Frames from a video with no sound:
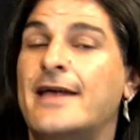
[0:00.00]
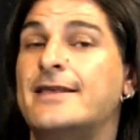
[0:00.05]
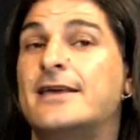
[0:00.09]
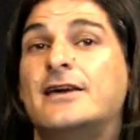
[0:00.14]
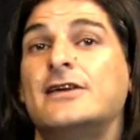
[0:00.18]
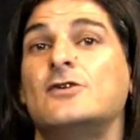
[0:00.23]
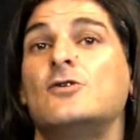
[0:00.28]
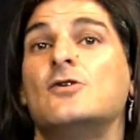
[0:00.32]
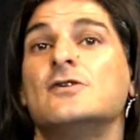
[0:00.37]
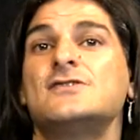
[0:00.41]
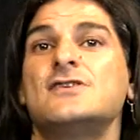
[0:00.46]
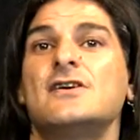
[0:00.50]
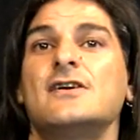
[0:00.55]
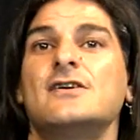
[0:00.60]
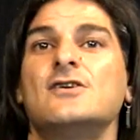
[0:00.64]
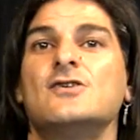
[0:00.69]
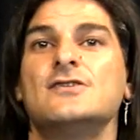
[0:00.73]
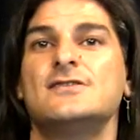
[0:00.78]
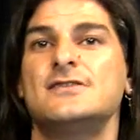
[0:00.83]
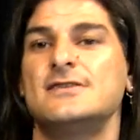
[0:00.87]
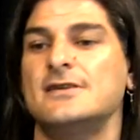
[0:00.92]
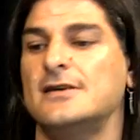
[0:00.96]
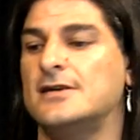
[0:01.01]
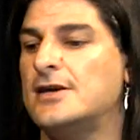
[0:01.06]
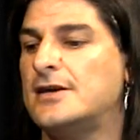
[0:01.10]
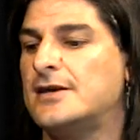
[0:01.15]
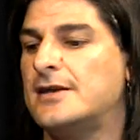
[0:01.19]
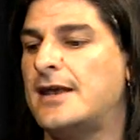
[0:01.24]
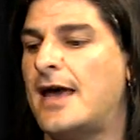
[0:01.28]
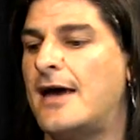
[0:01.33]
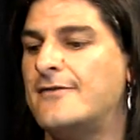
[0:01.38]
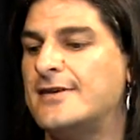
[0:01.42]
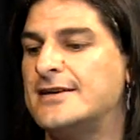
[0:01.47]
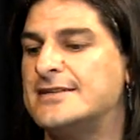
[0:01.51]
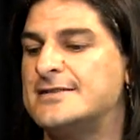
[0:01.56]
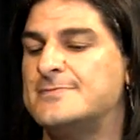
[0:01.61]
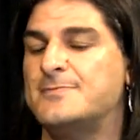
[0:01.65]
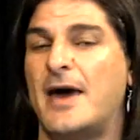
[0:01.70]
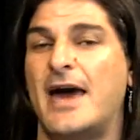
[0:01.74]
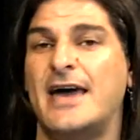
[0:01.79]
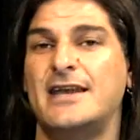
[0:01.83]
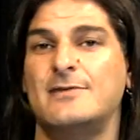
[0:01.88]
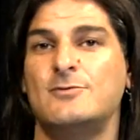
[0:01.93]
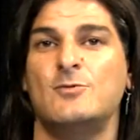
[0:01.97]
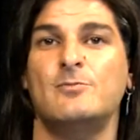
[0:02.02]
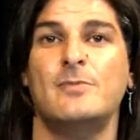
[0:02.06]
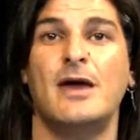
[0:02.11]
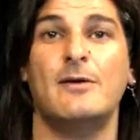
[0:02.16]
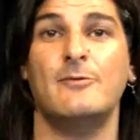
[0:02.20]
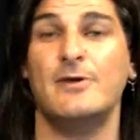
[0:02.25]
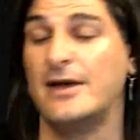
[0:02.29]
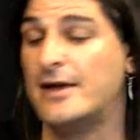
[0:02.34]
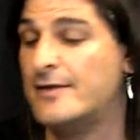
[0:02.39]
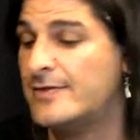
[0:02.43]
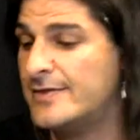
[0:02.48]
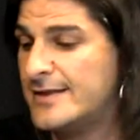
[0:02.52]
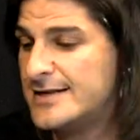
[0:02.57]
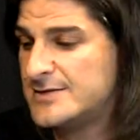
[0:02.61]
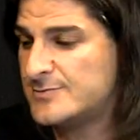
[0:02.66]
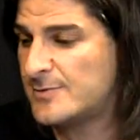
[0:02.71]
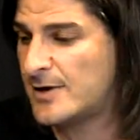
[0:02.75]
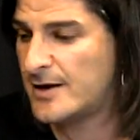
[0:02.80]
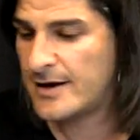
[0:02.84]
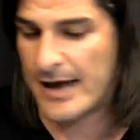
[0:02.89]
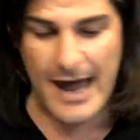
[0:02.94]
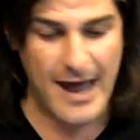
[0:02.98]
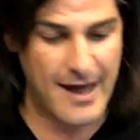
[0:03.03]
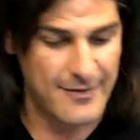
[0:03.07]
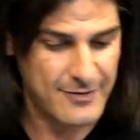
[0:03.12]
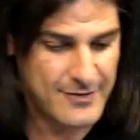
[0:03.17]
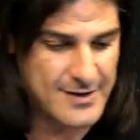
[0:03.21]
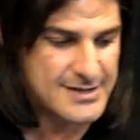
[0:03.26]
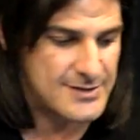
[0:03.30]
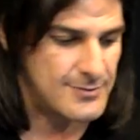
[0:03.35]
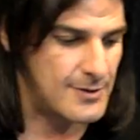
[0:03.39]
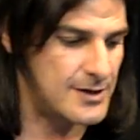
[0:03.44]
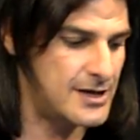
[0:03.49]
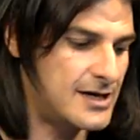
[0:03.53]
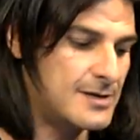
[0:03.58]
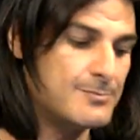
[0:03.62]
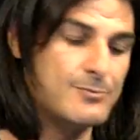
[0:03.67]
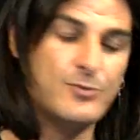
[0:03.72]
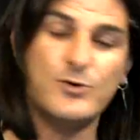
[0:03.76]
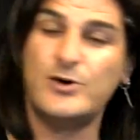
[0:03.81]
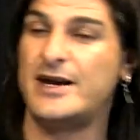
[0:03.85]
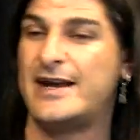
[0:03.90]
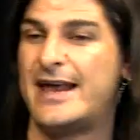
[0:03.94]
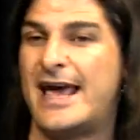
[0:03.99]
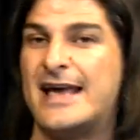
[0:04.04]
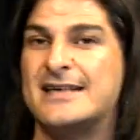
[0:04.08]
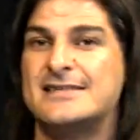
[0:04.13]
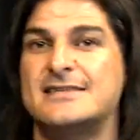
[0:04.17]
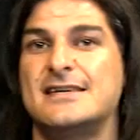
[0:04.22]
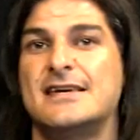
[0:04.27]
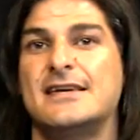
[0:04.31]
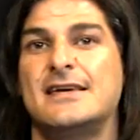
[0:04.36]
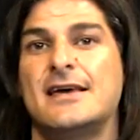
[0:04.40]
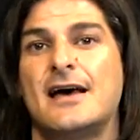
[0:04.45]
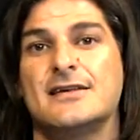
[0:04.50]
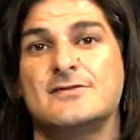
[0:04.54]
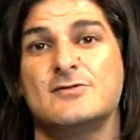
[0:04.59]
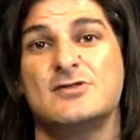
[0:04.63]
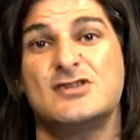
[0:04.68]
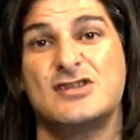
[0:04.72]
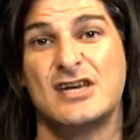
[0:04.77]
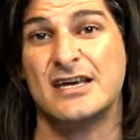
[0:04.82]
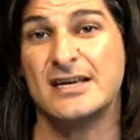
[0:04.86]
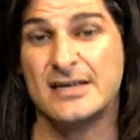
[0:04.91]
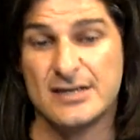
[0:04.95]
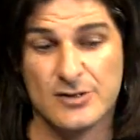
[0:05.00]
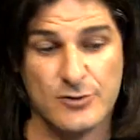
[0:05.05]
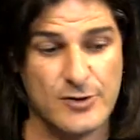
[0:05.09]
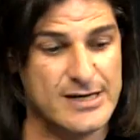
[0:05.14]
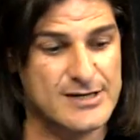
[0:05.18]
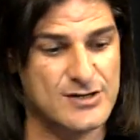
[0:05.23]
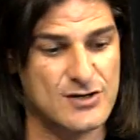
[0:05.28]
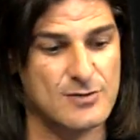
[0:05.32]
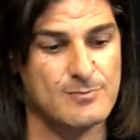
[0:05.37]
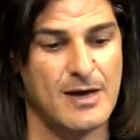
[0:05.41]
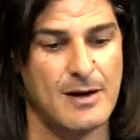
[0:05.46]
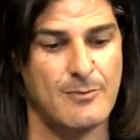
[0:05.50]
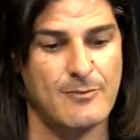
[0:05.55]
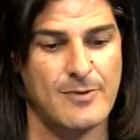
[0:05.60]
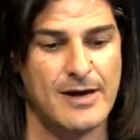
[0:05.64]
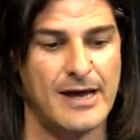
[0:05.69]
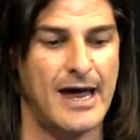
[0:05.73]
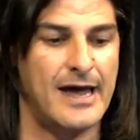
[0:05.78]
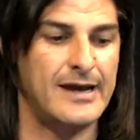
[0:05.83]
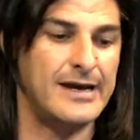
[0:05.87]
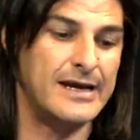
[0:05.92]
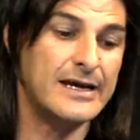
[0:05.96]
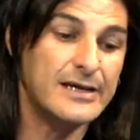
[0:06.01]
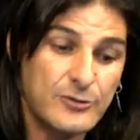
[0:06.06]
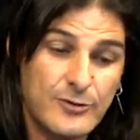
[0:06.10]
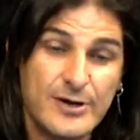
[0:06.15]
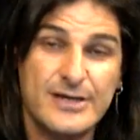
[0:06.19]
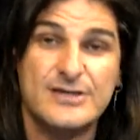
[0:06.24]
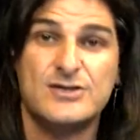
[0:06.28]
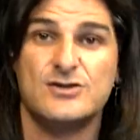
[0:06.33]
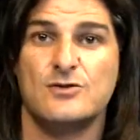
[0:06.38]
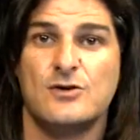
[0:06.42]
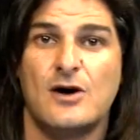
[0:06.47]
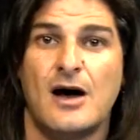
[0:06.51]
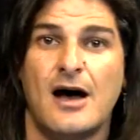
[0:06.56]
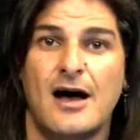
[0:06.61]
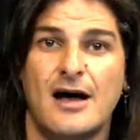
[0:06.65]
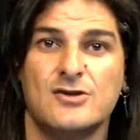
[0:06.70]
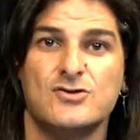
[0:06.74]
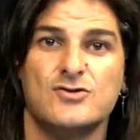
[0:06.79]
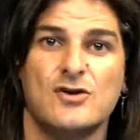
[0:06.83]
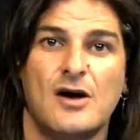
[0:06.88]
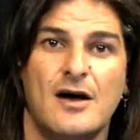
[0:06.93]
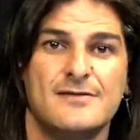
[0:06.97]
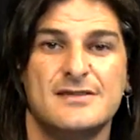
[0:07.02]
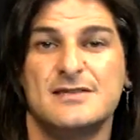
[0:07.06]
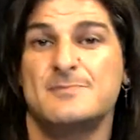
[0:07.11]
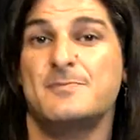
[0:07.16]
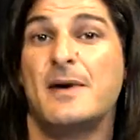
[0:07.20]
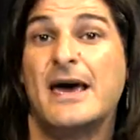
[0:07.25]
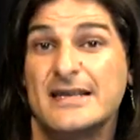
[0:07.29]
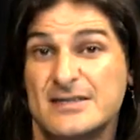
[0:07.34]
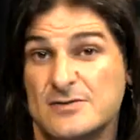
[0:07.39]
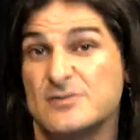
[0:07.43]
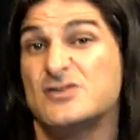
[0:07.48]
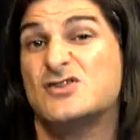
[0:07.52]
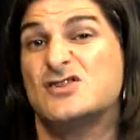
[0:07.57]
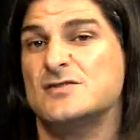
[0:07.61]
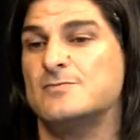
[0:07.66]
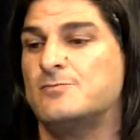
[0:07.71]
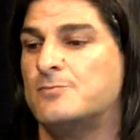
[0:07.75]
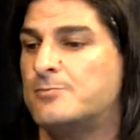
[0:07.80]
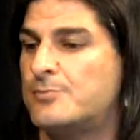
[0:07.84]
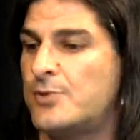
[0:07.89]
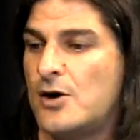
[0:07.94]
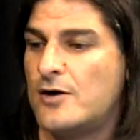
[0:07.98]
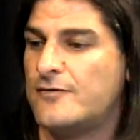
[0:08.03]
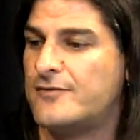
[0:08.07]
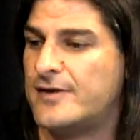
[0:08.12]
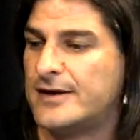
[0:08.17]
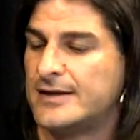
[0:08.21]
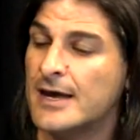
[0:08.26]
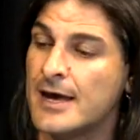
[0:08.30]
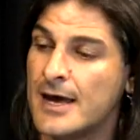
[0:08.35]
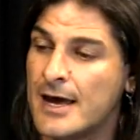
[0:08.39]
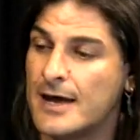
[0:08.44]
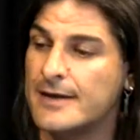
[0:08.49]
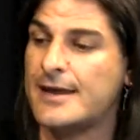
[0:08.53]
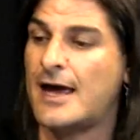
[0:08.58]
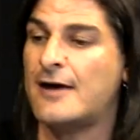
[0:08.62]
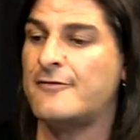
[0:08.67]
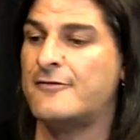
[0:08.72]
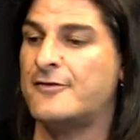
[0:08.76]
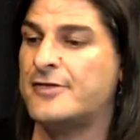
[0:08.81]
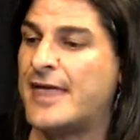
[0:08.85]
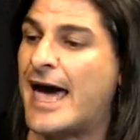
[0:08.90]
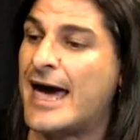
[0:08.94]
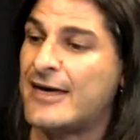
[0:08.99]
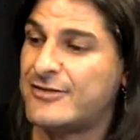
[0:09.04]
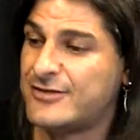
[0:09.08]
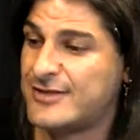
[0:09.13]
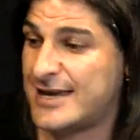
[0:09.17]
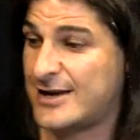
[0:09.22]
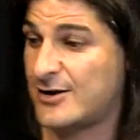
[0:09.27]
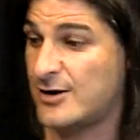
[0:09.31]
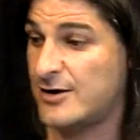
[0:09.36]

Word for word: and you can also use, you can have expandable memory in this one and this one. You can put in S D cards, which increase your memory and increase your hard drive space, which is perfect. Now, for that thing